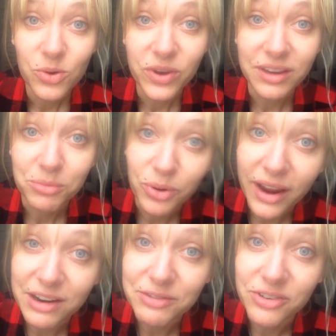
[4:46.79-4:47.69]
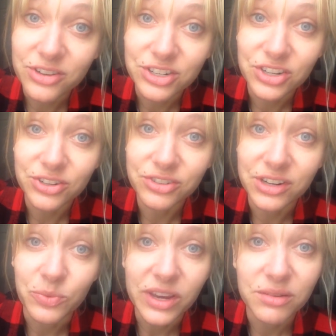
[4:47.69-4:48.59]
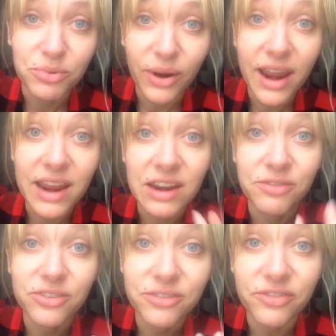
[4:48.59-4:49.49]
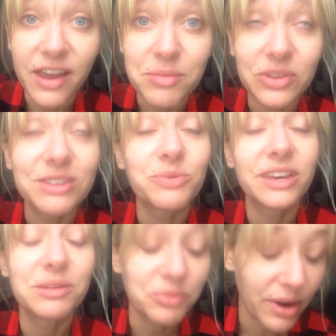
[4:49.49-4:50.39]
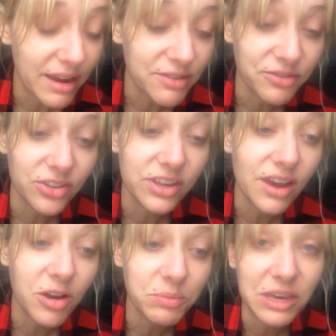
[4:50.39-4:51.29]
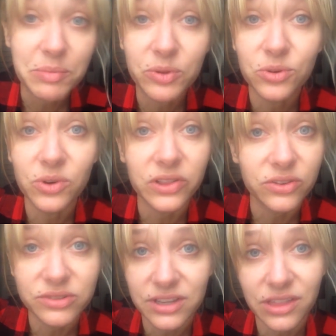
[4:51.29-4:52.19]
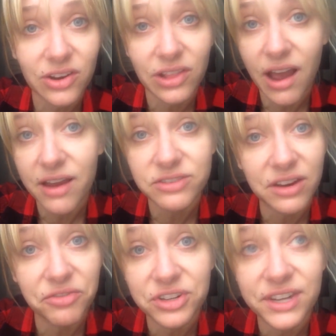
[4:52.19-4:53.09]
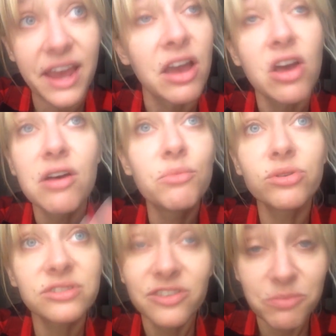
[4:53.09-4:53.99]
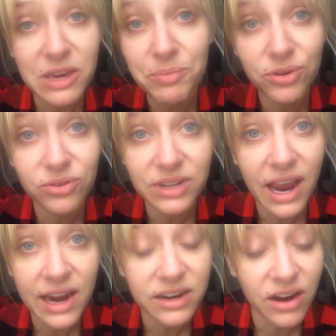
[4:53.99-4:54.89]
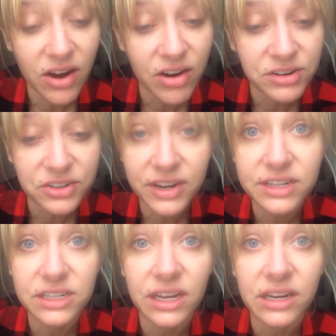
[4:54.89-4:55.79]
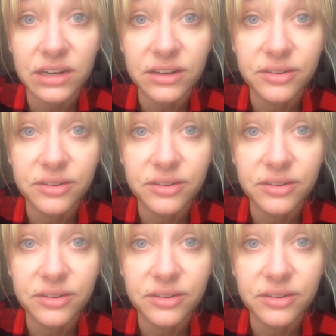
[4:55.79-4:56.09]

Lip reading: We can pray for the children. We can pray for the families. We can pray for the young people who are losing their lives every day. Most of the people who died are under 18.